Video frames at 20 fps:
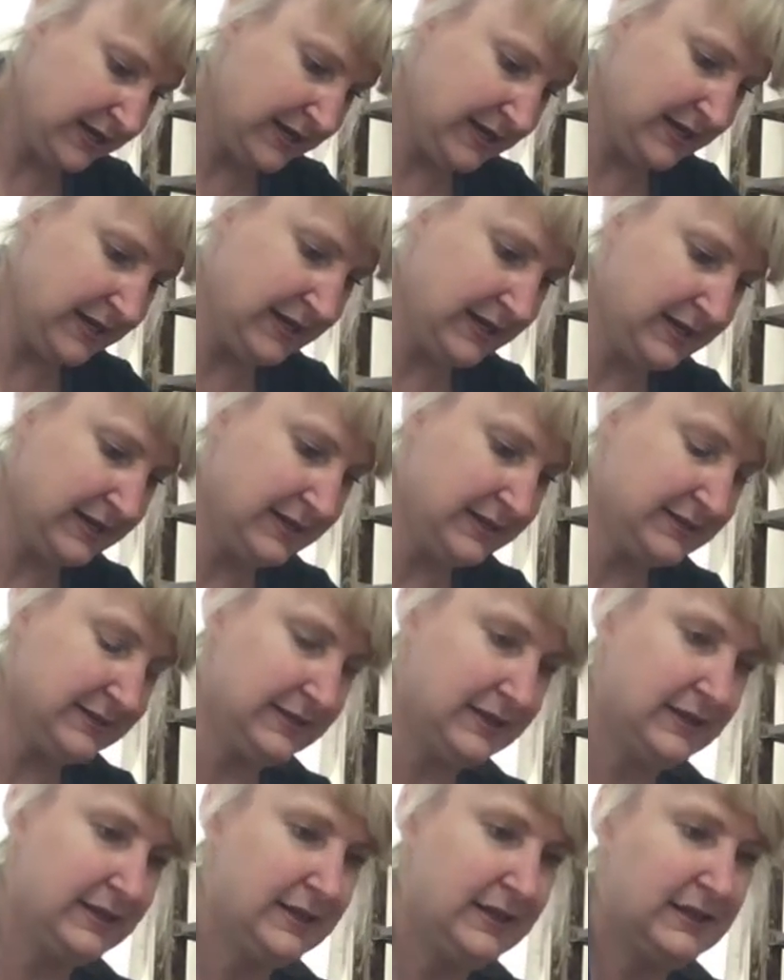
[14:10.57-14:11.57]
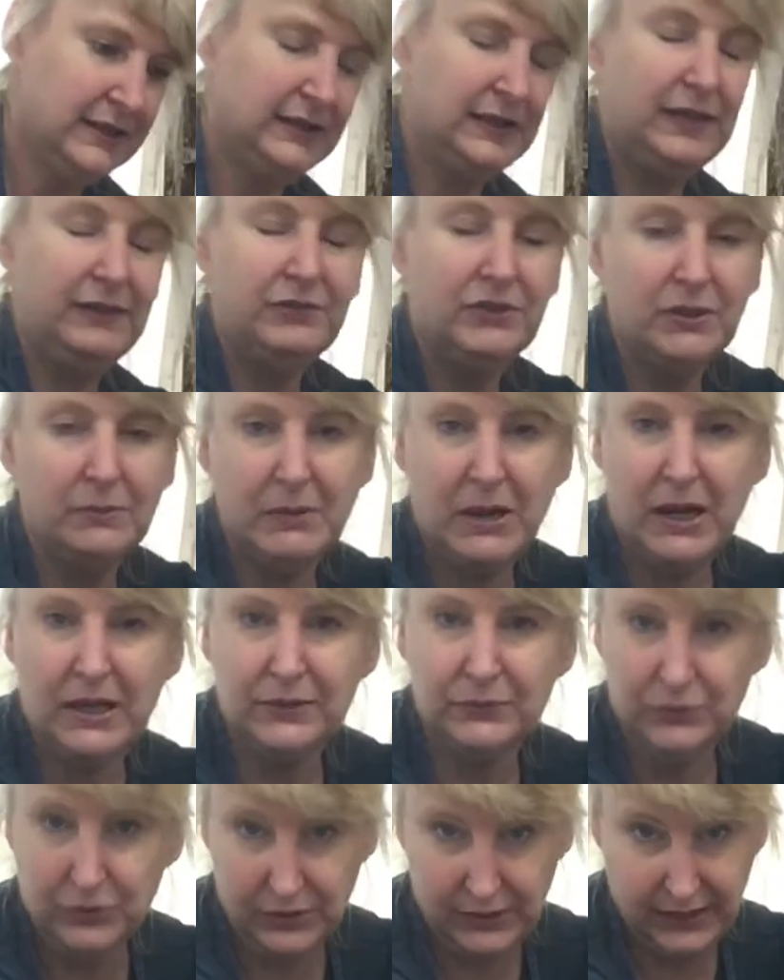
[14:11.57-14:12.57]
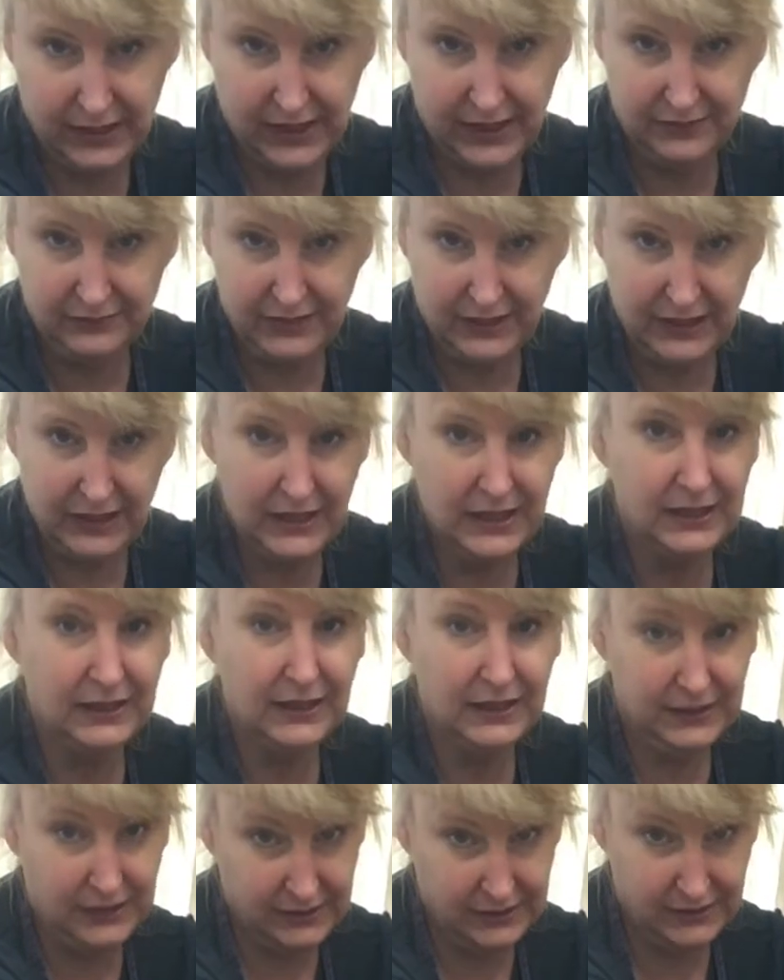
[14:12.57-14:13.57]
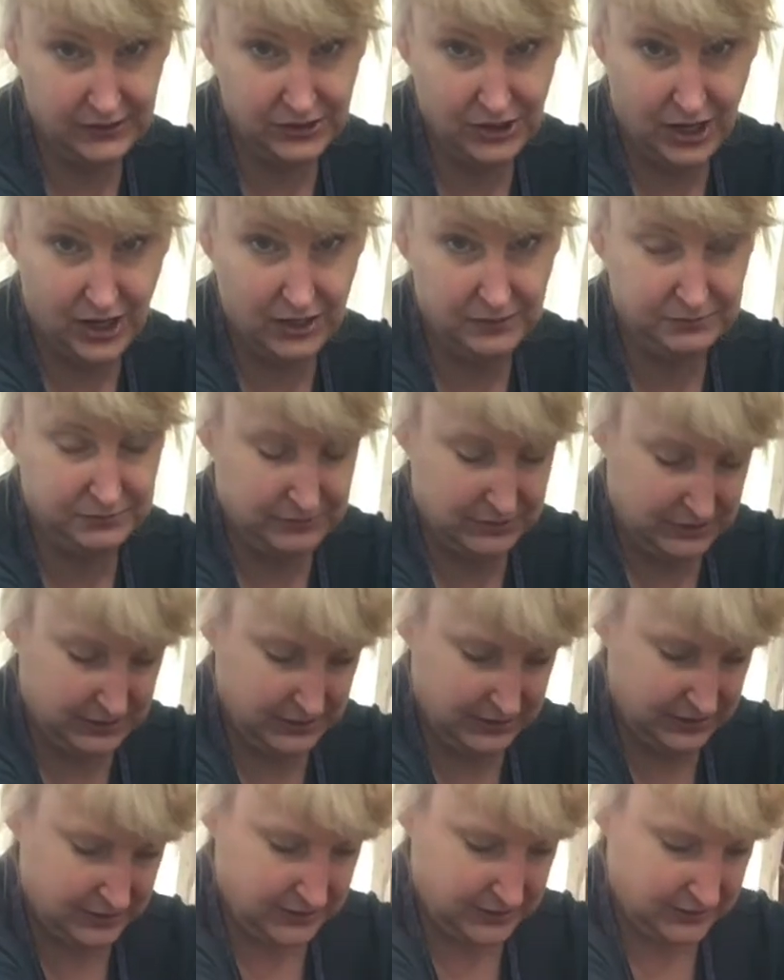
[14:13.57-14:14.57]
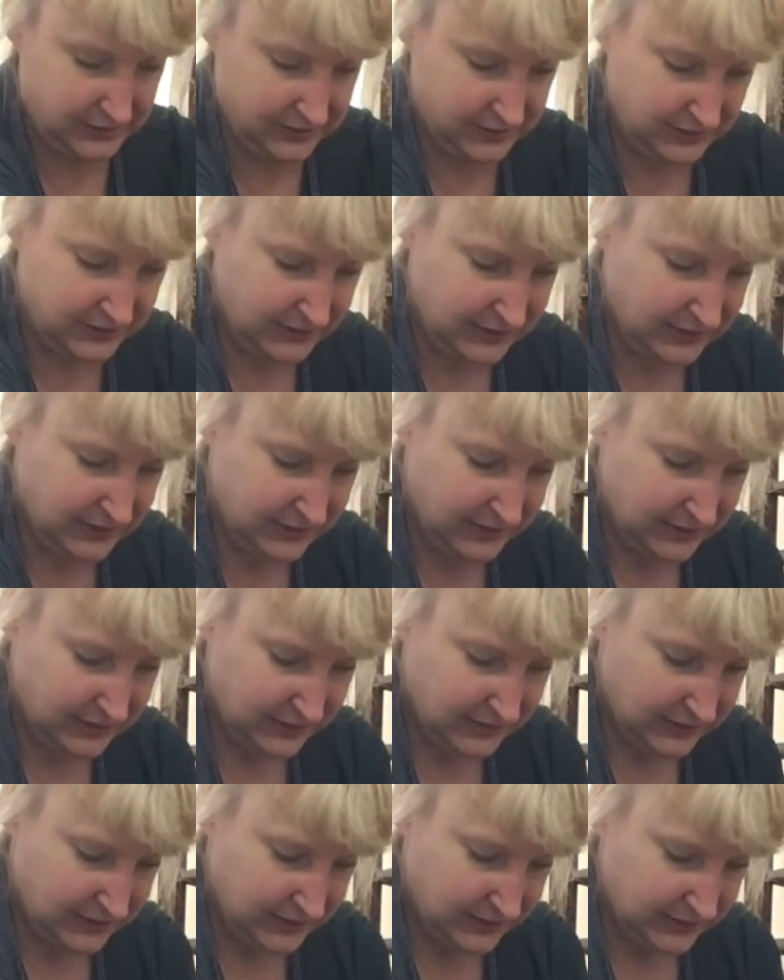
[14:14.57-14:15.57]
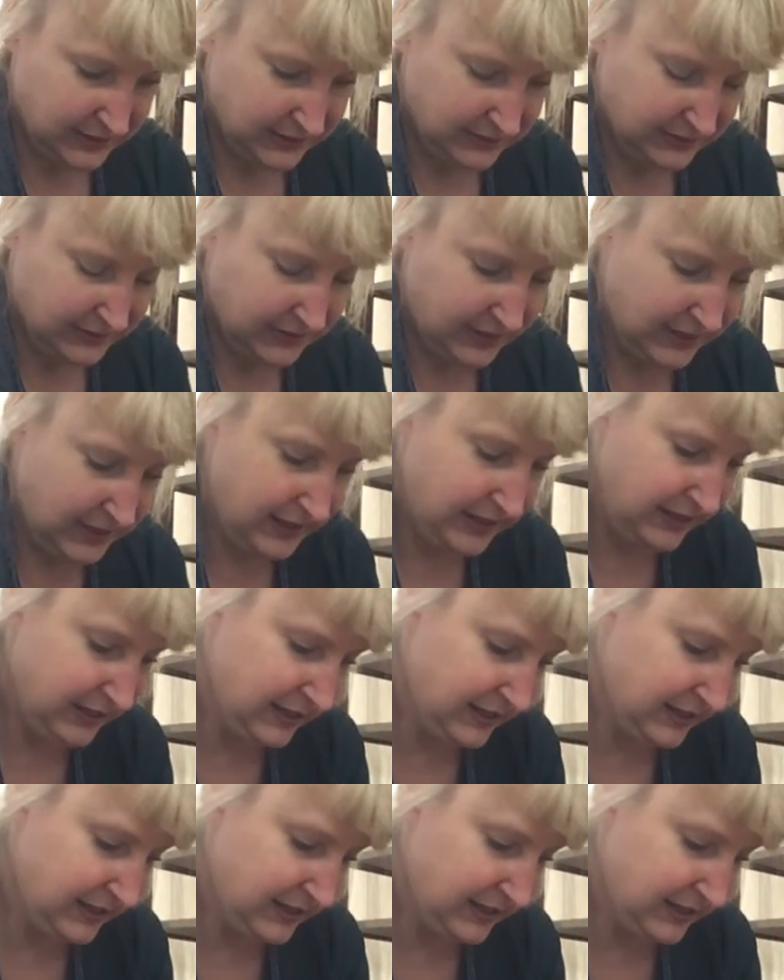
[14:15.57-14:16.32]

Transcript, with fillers: is leaving the bottom really heavy and getting the top really thin. The key